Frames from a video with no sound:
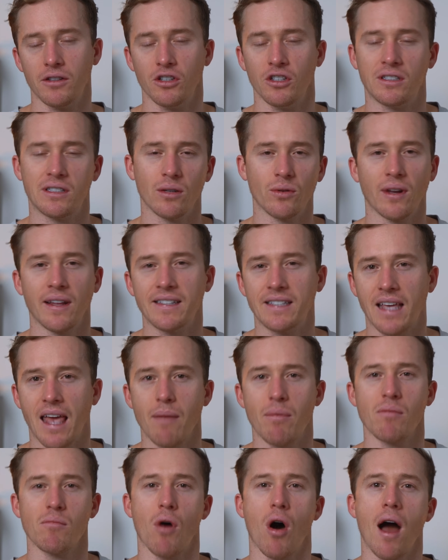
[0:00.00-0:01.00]
you still need to
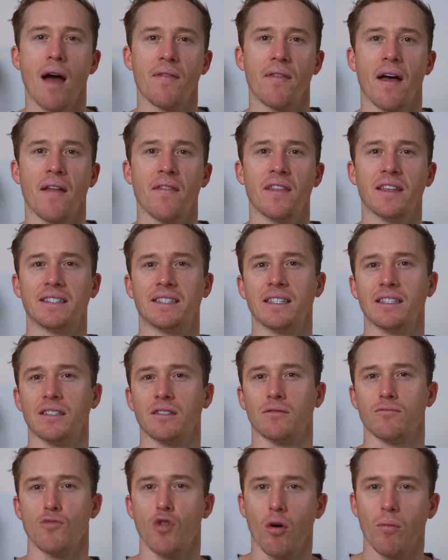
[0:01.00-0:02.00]
keep in mind that this
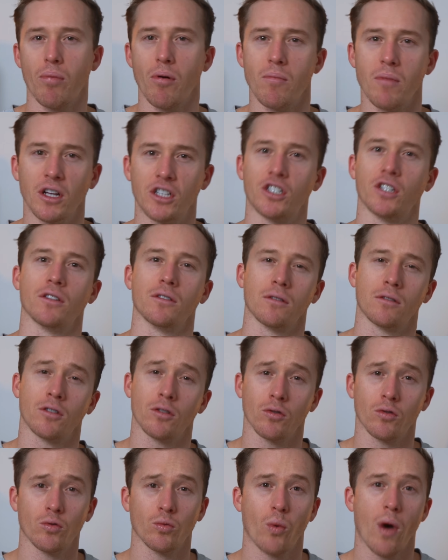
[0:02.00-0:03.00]
is not permission
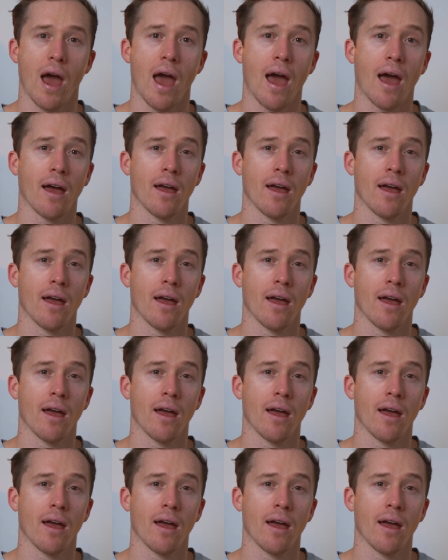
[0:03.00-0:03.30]
to wear